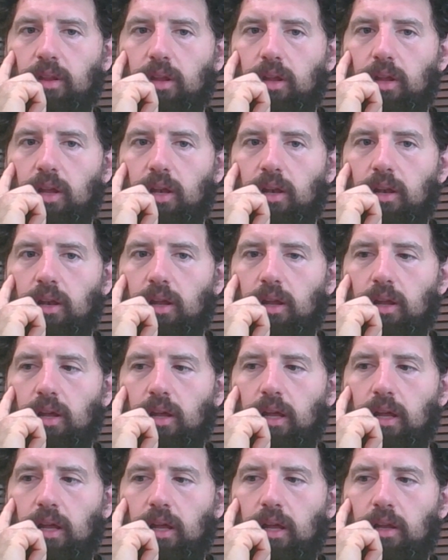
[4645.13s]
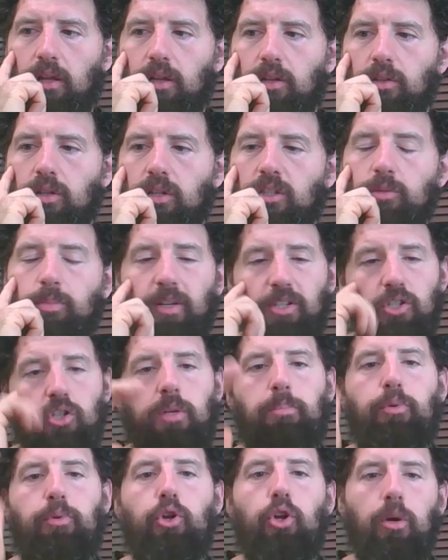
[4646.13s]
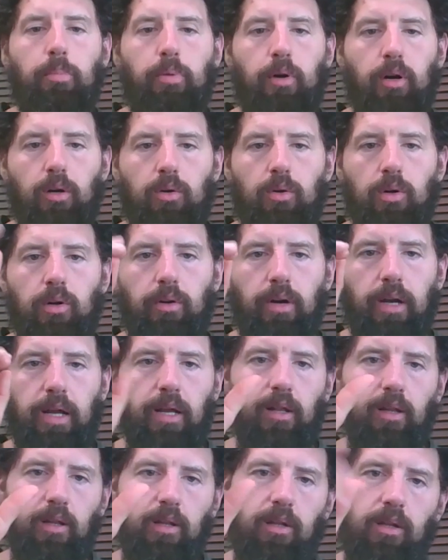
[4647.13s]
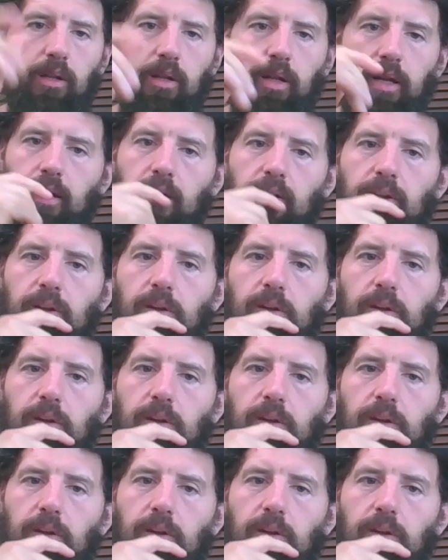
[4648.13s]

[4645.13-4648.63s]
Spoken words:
in especially pure parkour, right? Like,